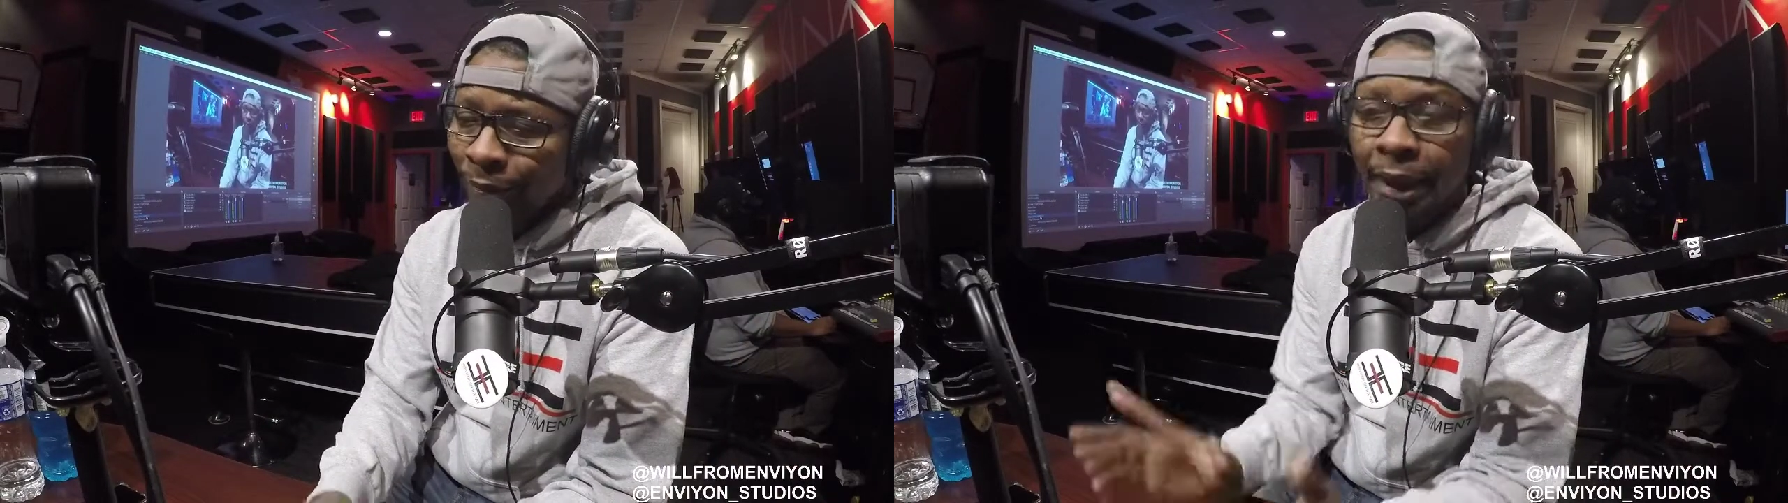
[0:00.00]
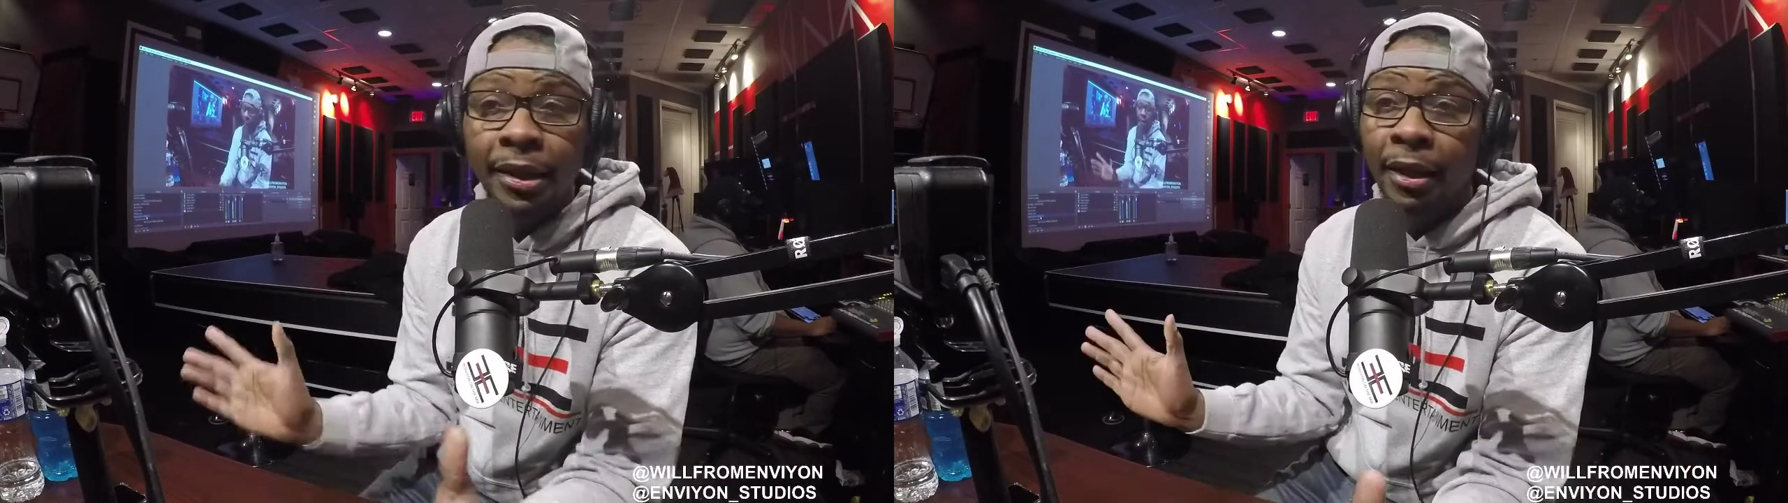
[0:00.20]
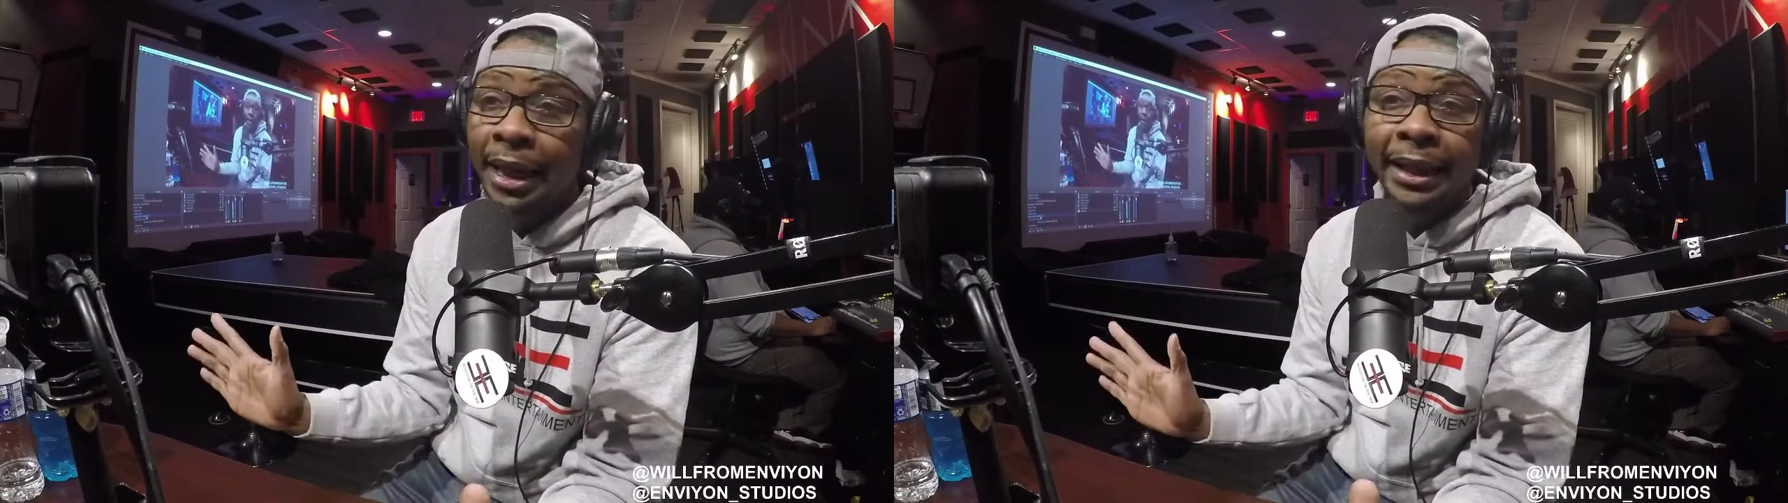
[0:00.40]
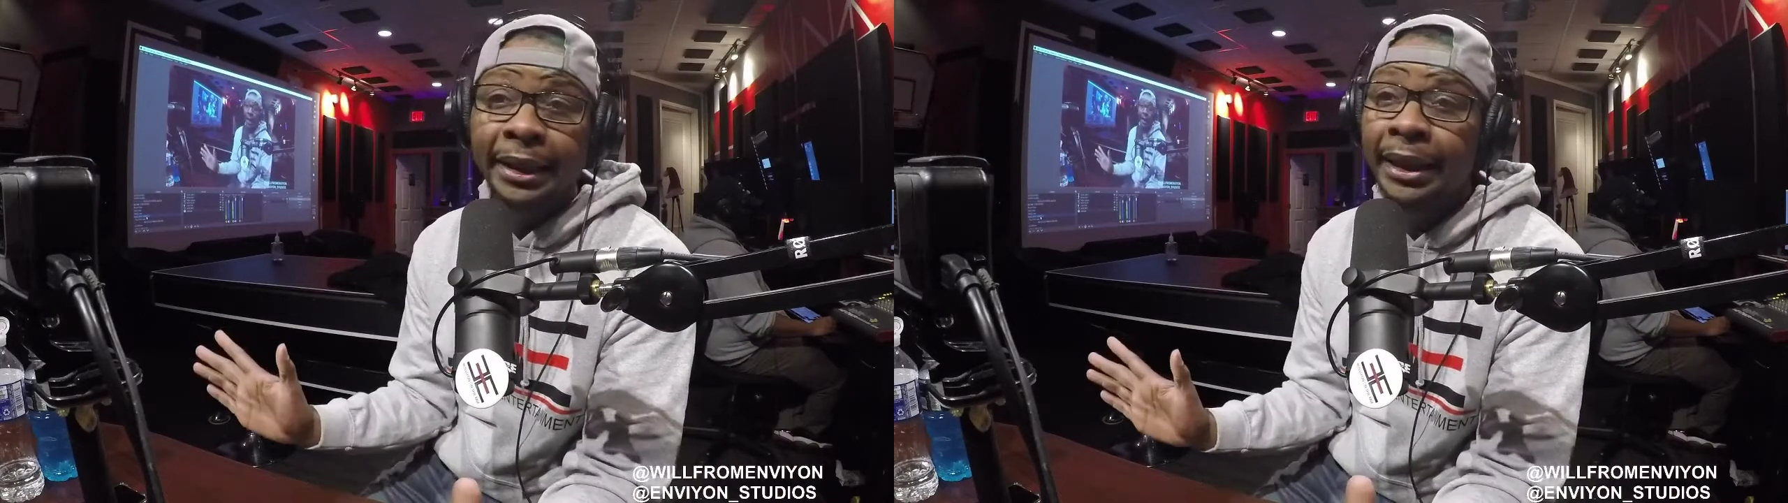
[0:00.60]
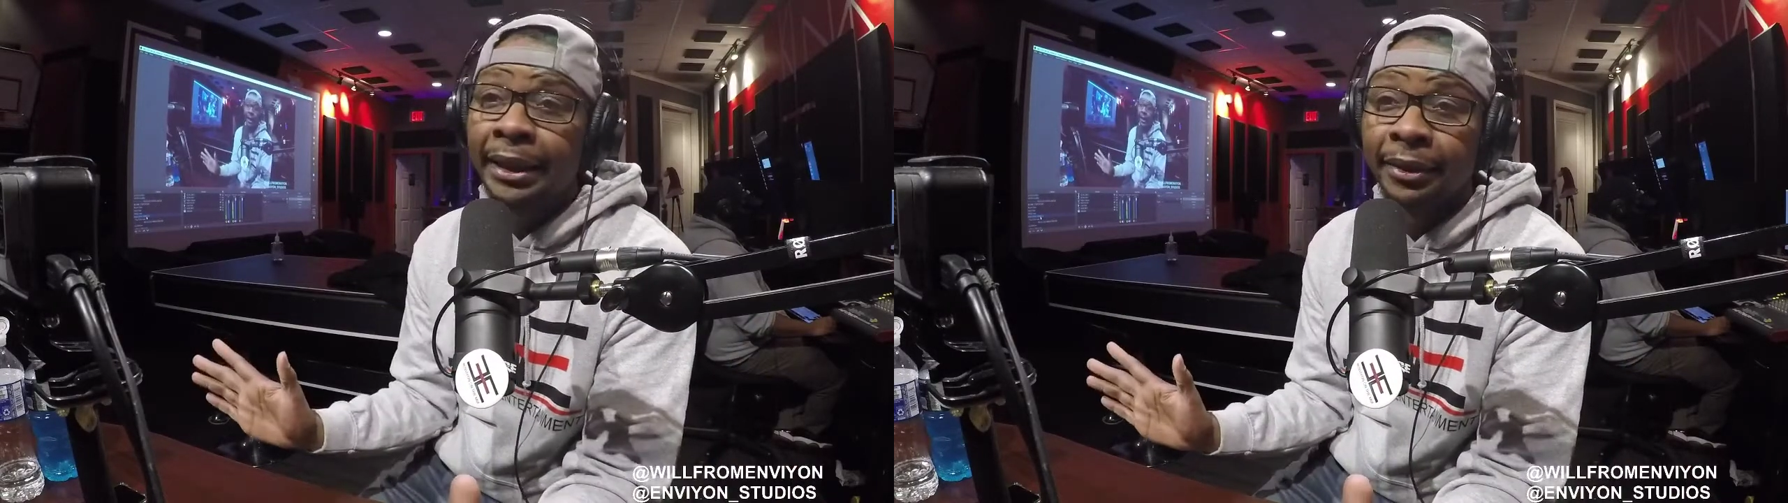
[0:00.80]
That's all I
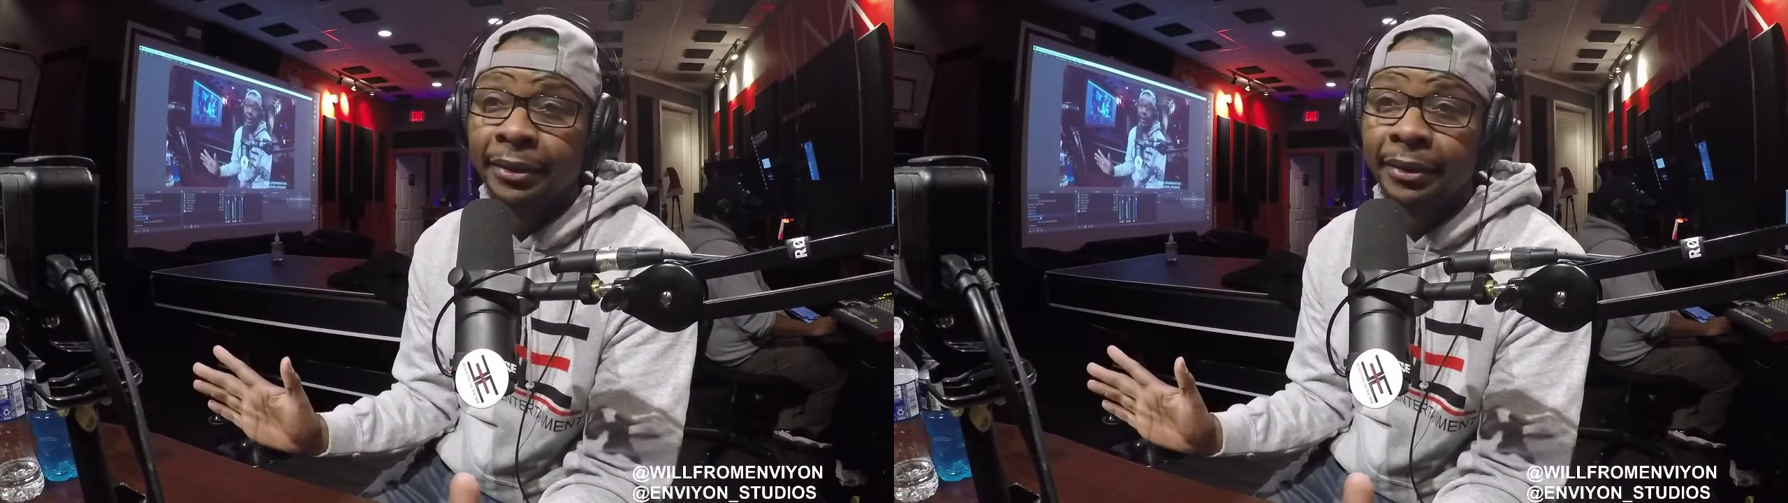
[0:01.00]
need,